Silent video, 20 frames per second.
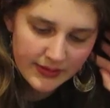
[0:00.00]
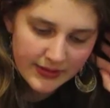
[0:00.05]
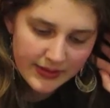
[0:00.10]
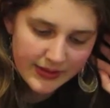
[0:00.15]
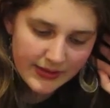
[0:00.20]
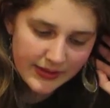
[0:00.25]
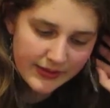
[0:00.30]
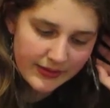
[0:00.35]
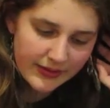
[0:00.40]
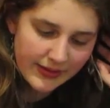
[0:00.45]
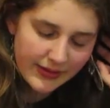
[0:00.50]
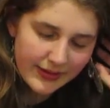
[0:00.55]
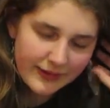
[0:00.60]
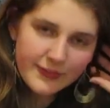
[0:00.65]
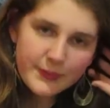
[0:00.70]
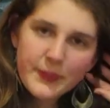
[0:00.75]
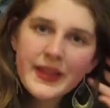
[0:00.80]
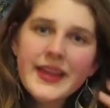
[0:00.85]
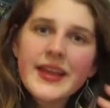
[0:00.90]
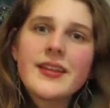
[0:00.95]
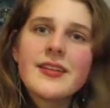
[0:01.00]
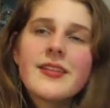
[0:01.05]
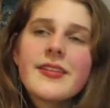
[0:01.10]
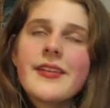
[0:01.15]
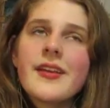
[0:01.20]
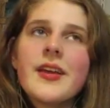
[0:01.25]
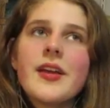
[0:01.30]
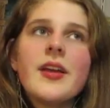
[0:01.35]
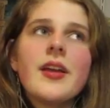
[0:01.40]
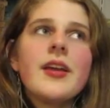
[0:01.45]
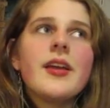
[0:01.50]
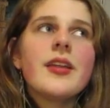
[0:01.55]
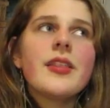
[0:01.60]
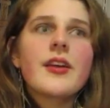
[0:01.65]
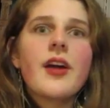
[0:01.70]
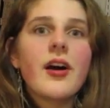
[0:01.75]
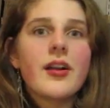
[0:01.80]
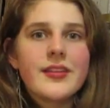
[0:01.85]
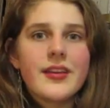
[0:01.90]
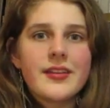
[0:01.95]
he explains the
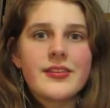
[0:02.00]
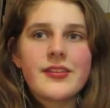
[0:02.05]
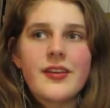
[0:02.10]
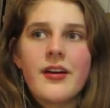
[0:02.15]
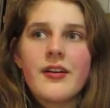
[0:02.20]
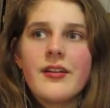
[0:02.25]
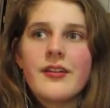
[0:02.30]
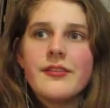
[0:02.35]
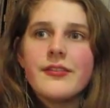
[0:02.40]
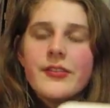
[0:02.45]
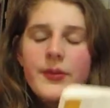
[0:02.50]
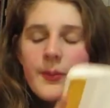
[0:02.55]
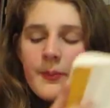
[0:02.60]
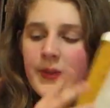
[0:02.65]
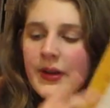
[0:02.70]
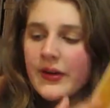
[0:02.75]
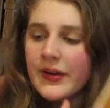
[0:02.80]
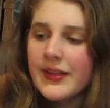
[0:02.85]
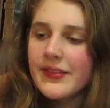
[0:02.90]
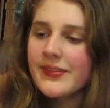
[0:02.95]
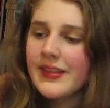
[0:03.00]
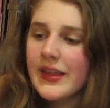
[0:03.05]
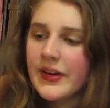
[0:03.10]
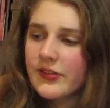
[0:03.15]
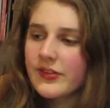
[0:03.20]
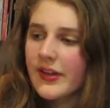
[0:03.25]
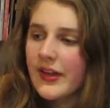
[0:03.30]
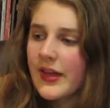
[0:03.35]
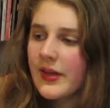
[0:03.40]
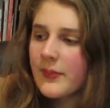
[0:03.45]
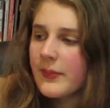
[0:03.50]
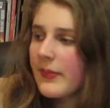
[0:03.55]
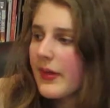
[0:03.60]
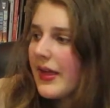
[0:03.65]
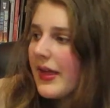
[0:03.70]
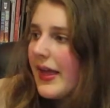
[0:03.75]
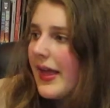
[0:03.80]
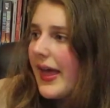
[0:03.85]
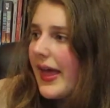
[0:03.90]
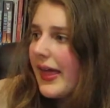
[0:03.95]
contents of Marianne's letter to him,
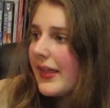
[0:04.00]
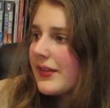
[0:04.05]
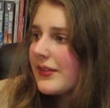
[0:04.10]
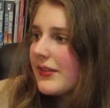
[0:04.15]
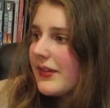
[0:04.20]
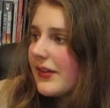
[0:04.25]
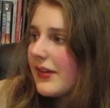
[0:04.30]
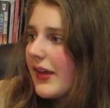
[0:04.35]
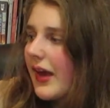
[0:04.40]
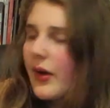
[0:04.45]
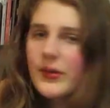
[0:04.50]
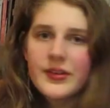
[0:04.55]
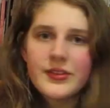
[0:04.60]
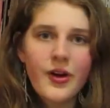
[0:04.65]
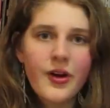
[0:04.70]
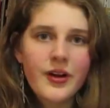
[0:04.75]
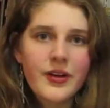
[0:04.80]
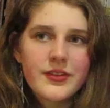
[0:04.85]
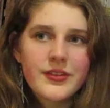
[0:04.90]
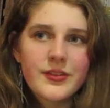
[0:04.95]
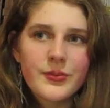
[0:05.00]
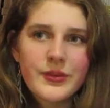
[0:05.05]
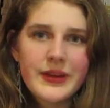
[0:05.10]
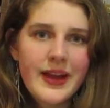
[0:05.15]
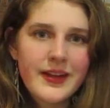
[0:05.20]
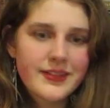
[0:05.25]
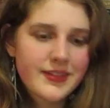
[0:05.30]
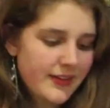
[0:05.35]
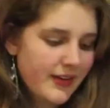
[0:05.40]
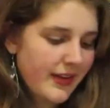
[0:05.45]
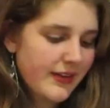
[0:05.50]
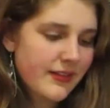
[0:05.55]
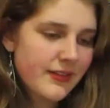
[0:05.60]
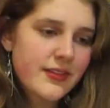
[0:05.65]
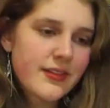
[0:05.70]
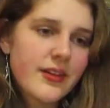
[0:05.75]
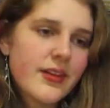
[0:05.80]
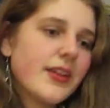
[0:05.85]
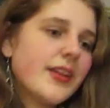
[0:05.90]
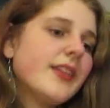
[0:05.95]
and how his heart reacted, and
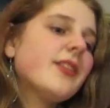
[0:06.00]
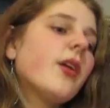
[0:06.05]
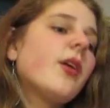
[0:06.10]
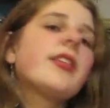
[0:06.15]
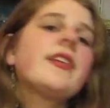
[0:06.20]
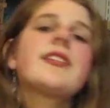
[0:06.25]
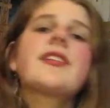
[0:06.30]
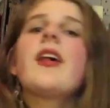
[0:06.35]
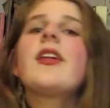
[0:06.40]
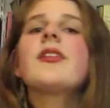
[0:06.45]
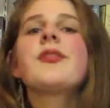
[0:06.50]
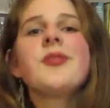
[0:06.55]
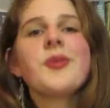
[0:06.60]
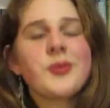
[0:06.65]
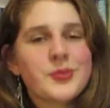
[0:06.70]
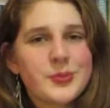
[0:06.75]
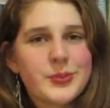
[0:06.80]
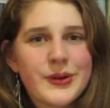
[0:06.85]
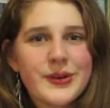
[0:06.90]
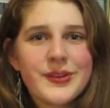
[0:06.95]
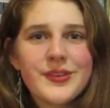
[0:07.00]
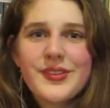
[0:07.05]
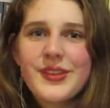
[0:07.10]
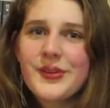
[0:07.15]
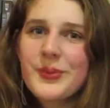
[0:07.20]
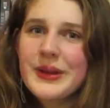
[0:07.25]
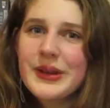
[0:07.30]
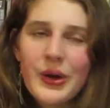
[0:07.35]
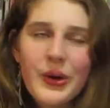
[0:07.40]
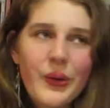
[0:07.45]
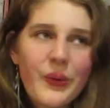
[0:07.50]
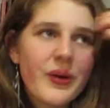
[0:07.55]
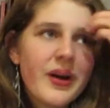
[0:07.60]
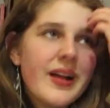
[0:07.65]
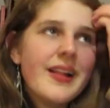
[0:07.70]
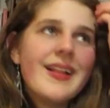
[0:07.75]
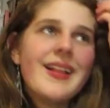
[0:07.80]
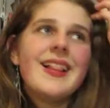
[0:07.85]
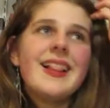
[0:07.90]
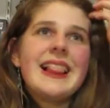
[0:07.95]
in all these colorful words that we know,
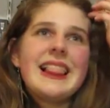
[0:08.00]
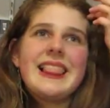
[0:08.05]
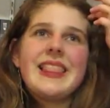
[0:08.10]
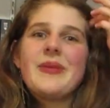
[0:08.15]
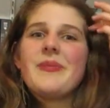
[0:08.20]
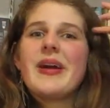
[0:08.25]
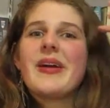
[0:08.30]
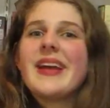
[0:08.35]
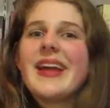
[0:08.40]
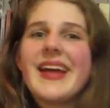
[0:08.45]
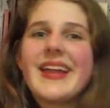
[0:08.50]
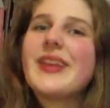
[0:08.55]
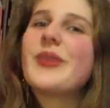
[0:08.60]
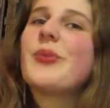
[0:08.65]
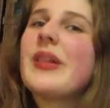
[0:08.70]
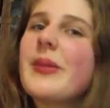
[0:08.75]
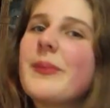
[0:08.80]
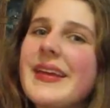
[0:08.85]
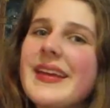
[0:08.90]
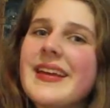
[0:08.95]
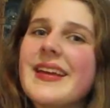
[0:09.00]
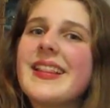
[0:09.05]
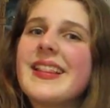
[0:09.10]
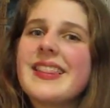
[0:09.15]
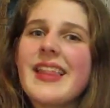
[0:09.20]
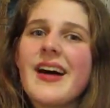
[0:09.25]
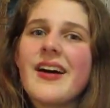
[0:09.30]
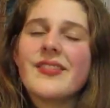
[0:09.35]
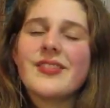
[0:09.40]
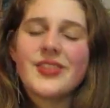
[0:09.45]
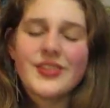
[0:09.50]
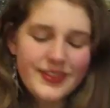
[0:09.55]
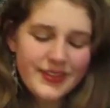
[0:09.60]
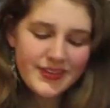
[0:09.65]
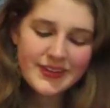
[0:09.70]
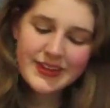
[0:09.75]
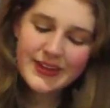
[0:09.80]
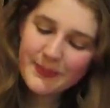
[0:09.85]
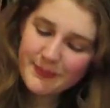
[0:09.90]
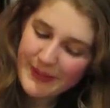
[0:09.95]
Marianne and Willoughby love just
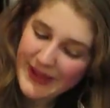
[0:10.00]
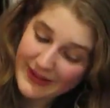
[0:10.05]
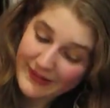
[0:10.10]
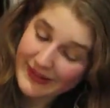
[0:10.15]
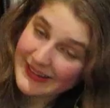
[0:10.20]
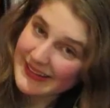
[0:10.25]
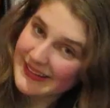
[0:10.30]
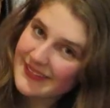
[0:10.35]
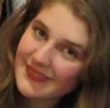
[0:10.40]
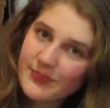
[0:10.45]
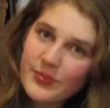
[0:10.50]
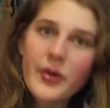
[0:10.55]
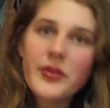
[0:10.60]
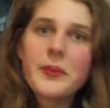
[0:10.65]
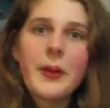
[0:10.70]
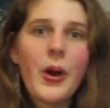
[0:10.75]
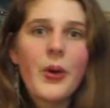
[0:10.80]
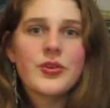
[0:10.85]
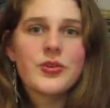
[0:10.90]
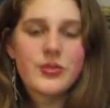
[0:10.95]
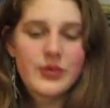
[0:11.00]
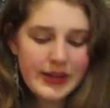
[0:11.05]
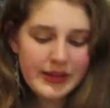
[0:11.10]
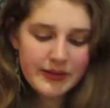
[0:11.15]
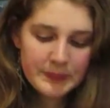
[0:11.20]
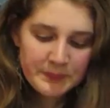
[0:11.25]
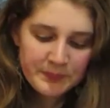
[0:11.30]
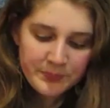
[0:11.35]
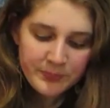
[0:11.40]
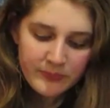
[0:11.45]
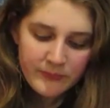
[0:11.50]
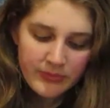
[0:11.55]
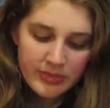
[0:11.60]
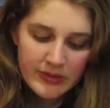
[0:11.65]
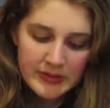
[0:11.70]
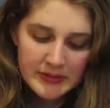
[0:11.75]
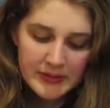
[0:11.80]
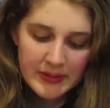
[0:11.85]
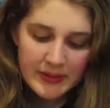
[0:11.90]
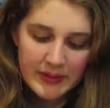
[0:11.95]
comparing and all the poetry, and
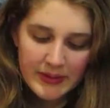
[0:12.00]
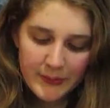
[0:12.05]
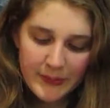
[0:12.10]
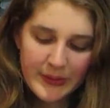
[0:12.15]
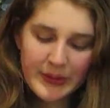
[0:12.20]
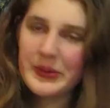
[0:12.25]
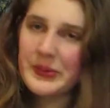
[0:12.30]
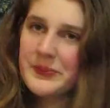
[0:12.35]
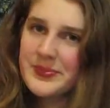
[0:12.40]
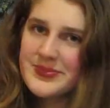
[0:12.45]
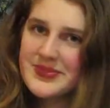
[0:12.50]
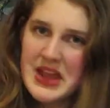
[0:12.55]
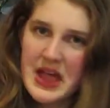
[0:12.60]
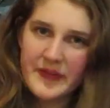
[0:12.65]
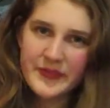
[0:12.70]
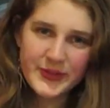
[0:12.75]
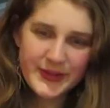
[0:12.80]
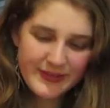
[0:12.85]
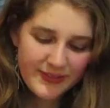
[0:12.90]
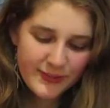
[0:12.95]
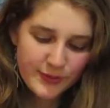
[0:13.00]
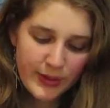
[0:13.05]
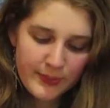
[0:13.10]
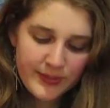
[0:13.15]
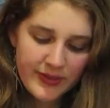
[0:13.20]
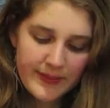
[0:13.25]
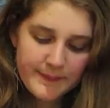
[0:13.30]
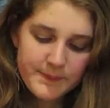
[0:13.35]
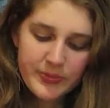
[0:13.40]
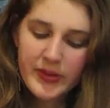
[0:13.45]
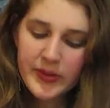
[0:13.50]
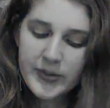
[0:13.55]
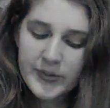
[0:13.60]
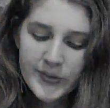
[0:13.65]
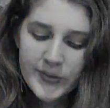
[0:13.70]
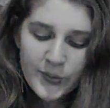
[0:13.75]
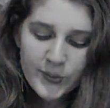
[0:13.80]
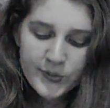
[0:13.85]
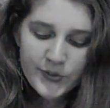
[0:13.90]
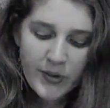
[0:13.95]
here we go, after he described that.
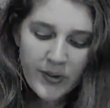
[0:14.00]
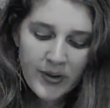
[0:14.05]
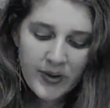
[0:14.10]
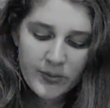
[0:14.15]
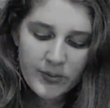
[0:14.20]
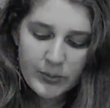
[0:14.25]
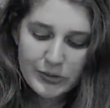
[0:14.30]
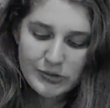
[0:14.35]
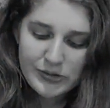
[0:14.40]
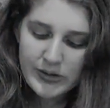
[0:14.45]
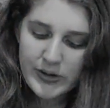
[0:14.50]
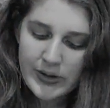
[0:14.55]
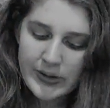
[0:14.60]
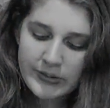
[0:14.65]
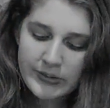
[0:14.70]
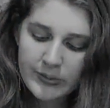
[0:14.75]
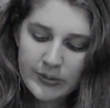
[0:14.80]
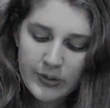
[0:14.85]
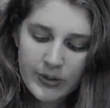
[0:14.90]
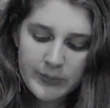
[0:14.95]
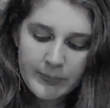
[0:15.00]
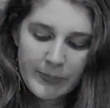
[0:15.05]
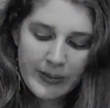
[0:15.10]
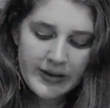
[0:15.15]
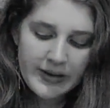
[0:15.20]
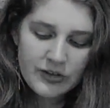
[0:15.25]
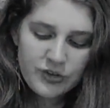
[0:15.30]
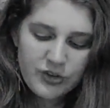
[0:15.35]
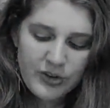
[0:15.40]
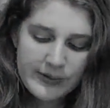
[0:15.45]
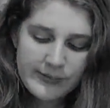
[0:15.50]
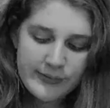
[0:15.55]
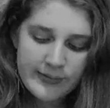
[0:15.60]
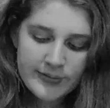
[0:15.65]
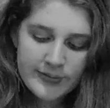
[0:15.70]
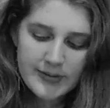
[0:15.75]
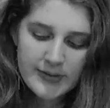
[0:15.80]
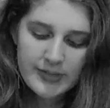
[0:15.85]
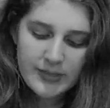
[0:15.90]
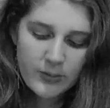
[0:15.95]
Eleanor's heart, which had undergone many
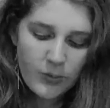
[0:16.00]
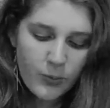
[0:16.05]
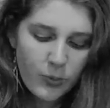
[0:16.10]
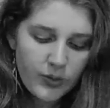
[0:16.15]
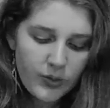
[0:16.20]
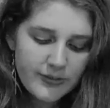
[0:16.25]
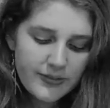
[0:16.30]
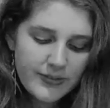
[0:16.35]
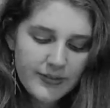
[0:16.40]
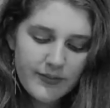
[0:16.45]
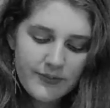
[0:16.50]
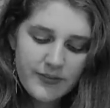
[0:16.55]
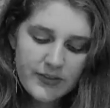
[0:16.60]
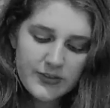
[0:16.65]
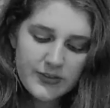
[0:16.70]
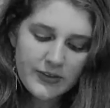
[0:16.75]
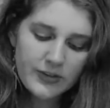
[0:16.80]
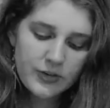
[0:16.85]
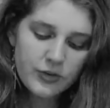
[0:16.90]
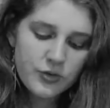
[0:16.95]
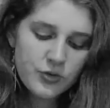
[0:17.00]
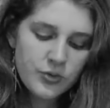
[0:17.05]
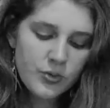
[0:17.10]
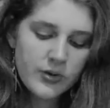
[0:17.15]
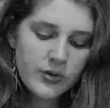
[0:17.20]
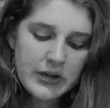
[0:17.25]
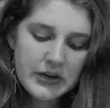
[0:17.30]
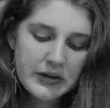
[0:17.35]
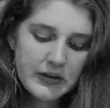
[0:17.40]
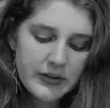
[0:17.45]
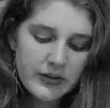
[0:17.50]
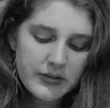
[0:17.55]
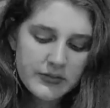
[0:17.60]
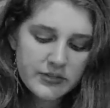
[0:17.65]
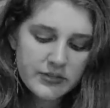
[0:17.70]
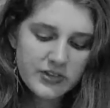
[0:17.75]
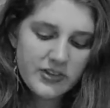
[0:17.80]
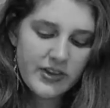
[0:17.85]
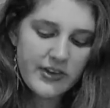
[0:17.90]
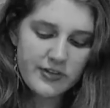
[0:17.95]
changes in the course of this extraordinary
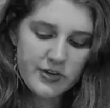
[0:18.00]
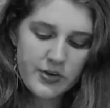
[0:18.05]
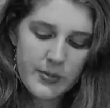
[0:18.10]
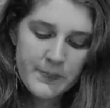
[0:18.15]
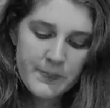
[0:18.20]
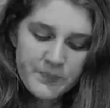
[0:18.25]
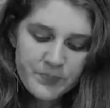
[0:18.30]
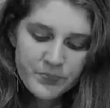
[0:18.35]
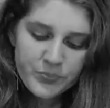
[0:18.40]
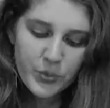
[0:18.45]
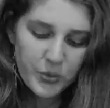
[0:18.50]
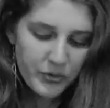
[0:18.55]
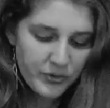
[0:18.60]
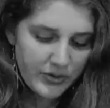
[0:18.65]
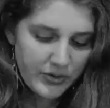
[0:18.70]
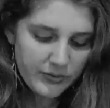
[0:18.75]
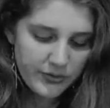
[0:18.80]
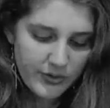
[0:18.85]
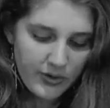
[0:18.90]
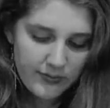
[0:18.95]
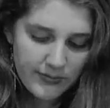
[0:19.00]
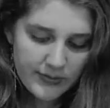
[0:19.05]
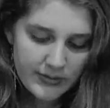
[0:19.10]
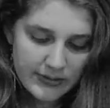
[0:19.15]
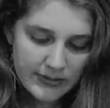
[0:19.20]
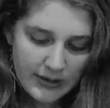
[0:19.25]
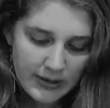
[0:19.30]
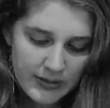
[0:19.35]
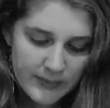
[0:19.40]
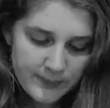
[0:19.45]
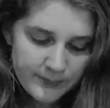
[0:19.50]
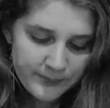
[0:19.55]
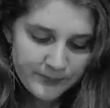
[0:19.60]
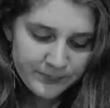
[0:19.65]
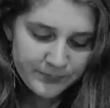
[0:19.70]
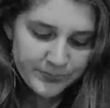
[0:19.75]
conversation, was now softened again.